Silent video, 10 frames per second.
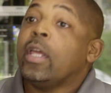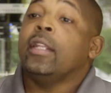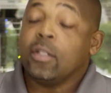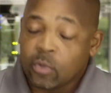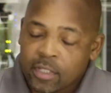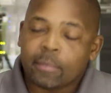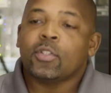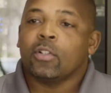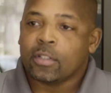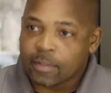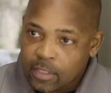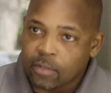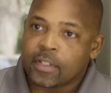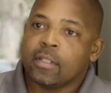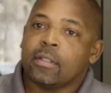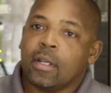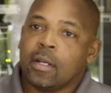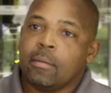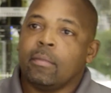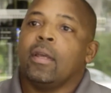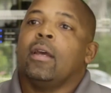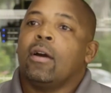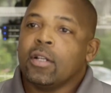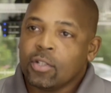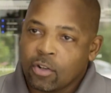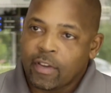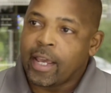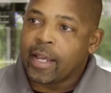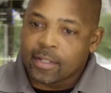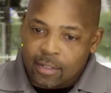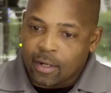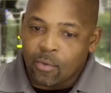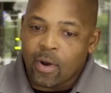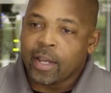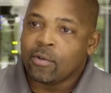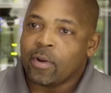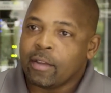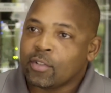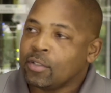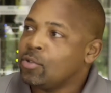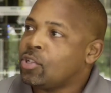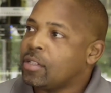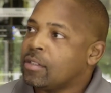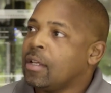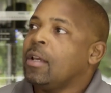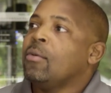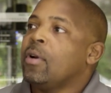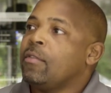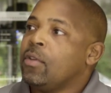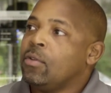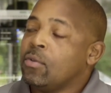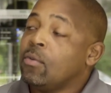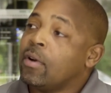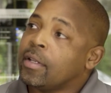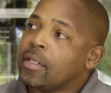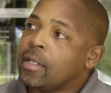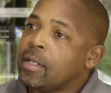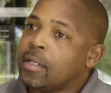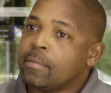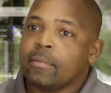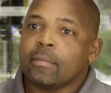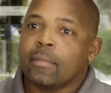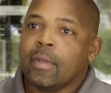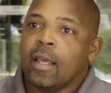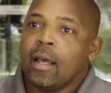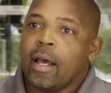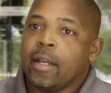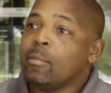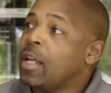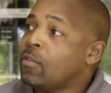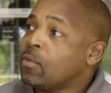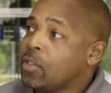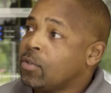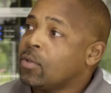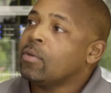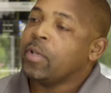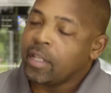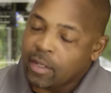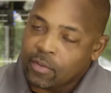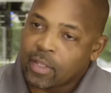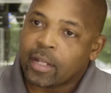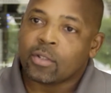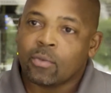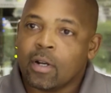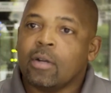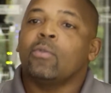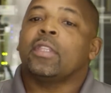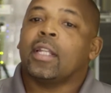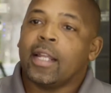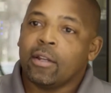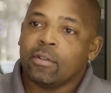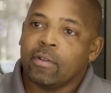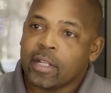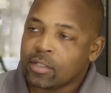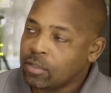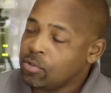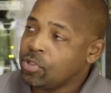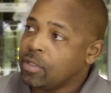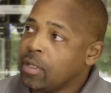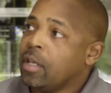At least with some services. Arcserve has a wide array of solutions where if you do want item level restore, we can give you that as well. With the Cloud Direct solution,